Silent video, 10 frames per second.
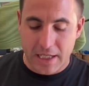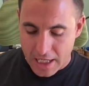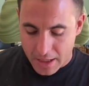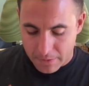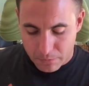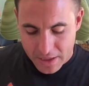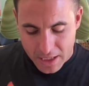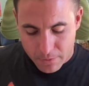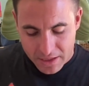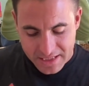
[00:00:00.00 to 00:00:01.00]
Uh, right
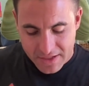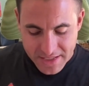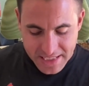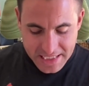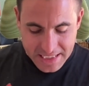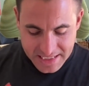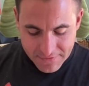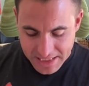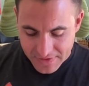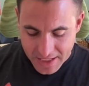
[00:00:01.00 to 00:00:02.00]
now we're at 17,
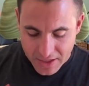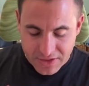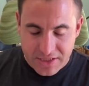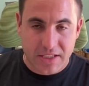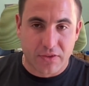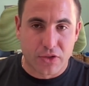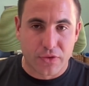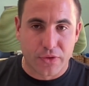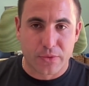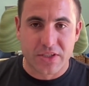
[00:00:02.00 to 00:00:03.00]

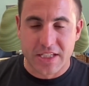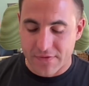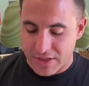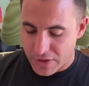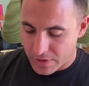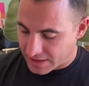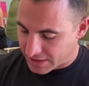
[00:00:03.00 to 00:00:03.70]
17,737 units.